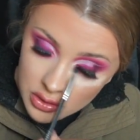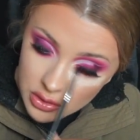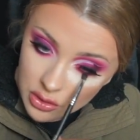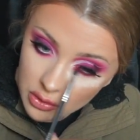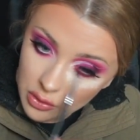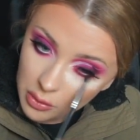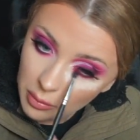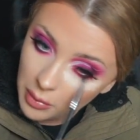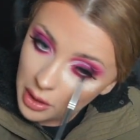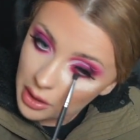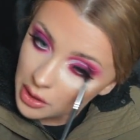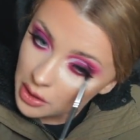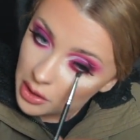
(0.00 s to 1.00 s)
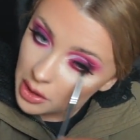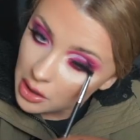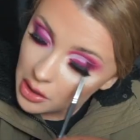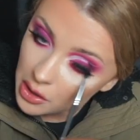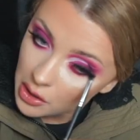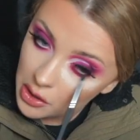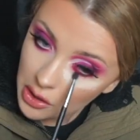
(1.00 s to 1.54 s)
So blending that
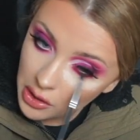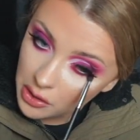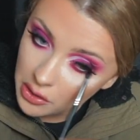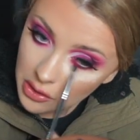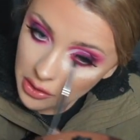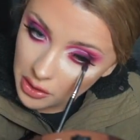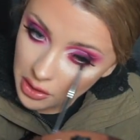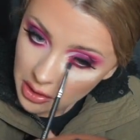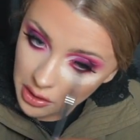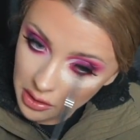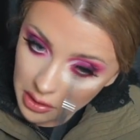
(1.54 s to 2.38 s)
out under.